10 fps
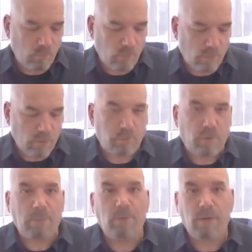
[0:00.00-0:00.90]
We're a
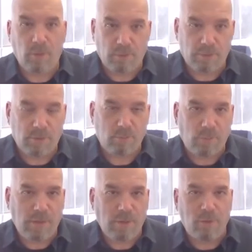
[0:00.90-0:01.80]
property owner.
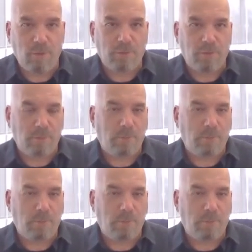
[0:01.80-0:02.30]
We own an